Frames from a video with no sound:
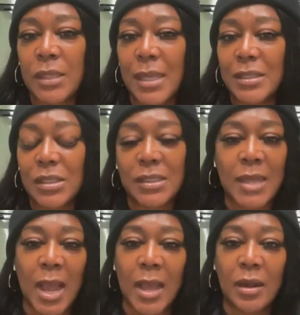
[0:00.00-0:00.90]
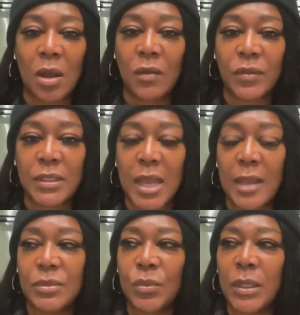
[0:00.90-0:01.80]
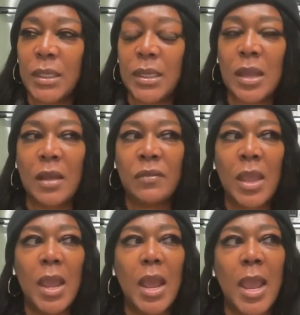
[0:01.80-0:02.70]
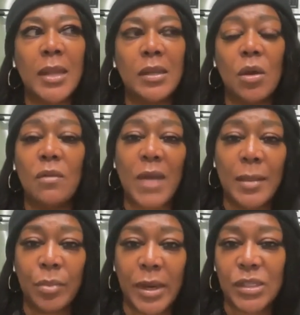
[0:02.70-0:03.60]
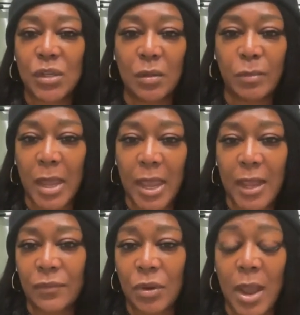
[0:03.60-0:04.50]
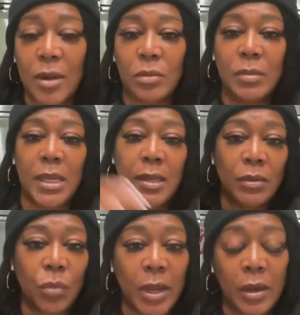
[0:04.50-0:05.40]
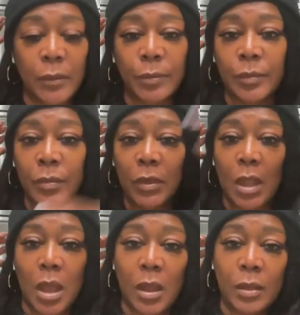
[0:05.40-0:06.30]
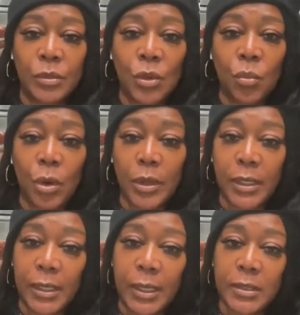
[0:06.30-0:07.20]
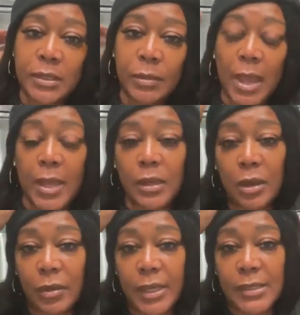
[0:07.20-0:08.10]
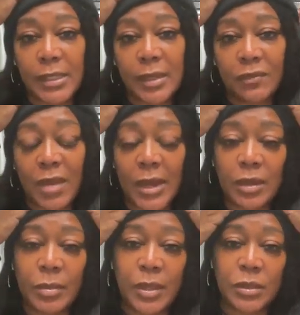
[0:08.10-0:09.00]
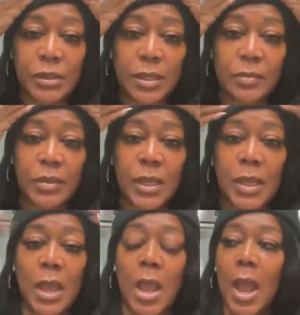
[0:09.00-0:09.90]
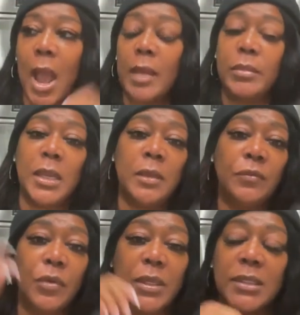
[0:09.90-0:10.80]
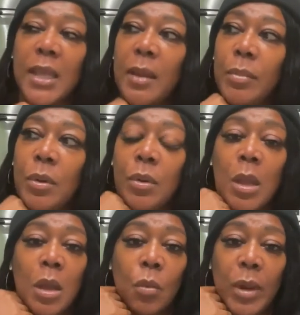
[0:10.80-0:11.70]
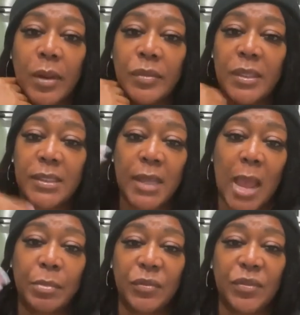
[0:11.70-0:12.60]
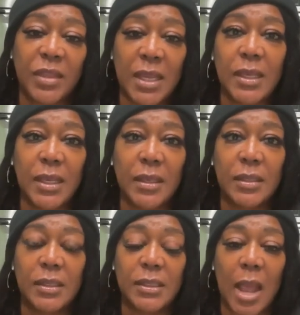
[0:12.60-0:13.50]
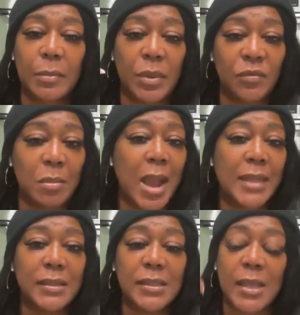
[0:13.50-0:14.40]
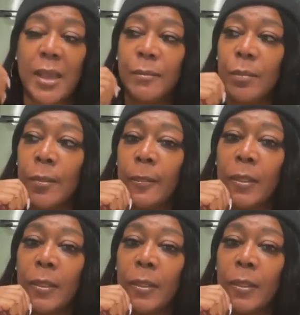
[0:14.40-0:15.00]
that's just not oftentimes really enough. And low vibrational behavior, I don't mean where you're working in some kind of crazy environment or something. I mean, for example, where this type of thinking, this type of mindset